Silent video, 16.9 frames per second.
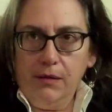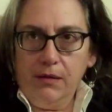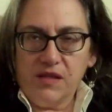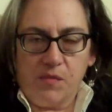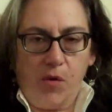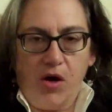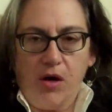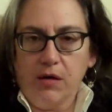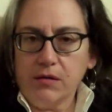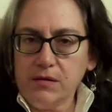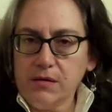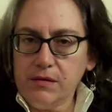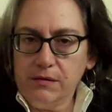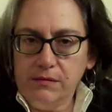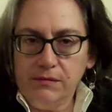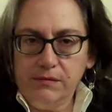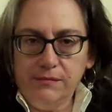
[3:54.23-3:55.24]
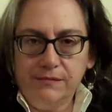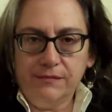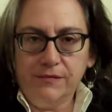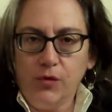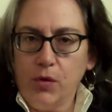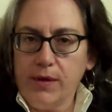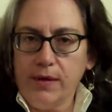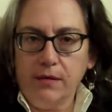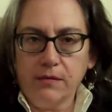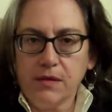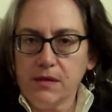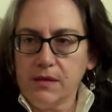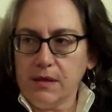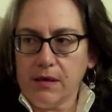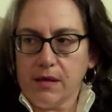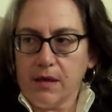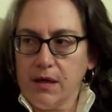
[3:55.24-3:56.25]
smart, loyal
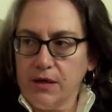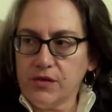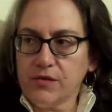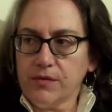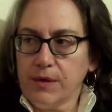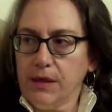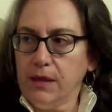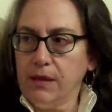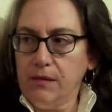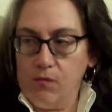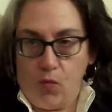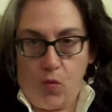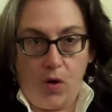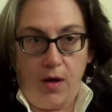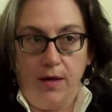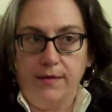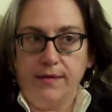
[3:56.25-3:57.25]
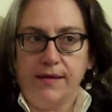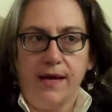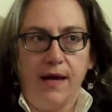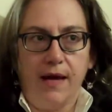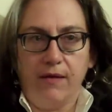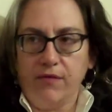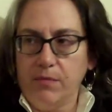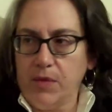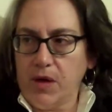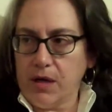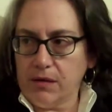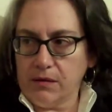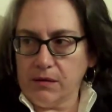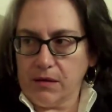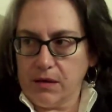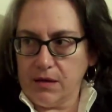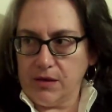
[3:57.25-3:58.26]
to their country, want to have a
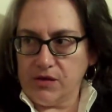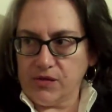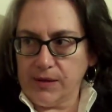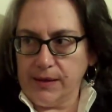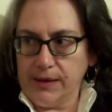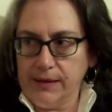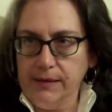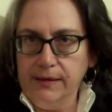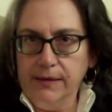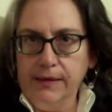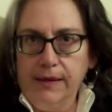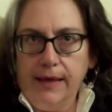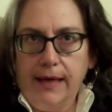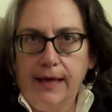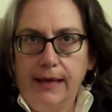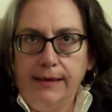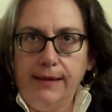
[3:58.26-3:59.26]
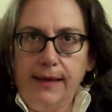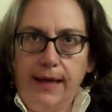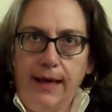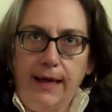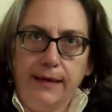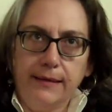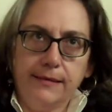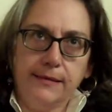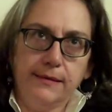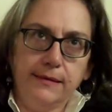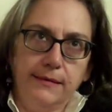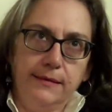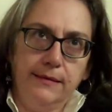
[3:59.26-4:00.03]
modern country, and that